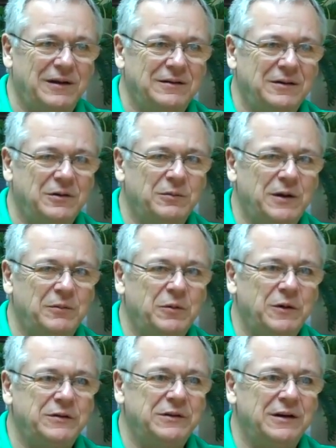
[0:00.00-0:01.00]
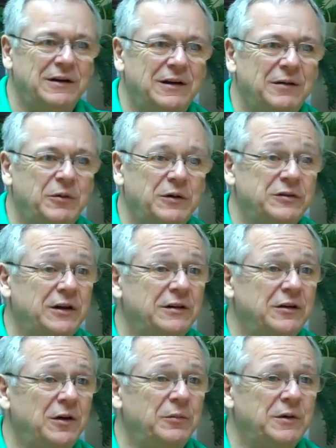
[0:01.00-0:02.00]
Okay, Herb, I appreciate it. I
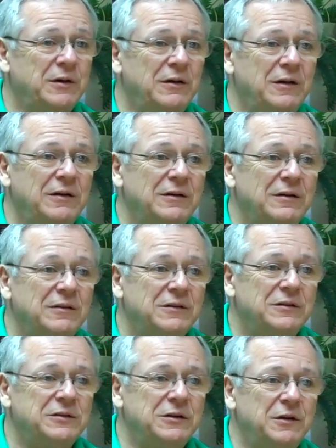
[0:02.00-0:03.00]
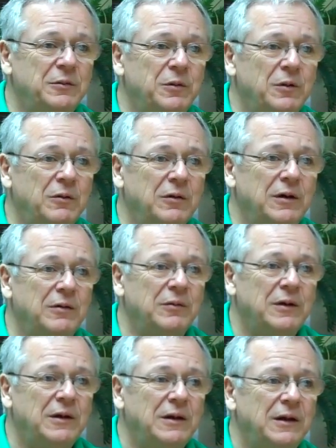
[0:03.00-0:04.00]
appreciate the opportunity to share our program.
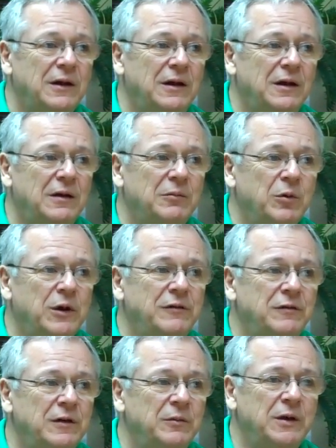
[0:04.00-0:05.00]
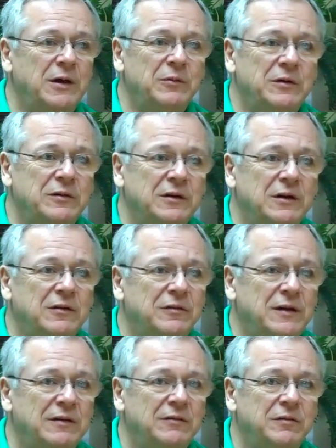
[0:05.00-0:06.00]
Briefly about
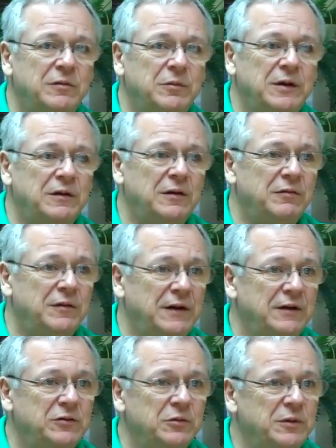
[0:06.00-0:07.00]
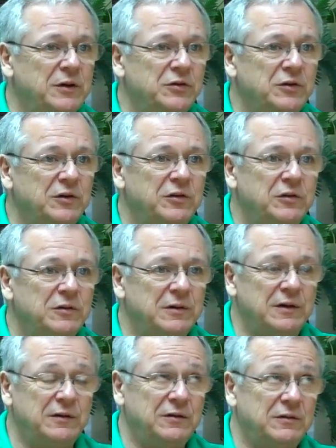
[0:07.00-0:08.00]
myself, I've been in the financial business
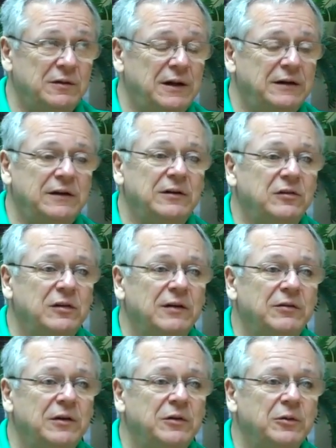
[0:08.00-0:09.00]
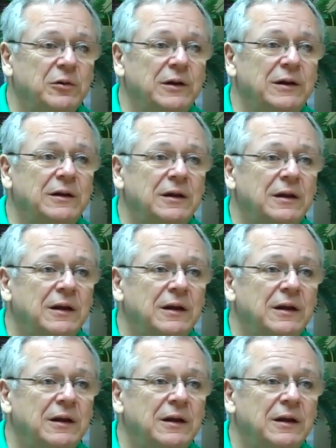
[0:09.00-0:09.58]
since 1973.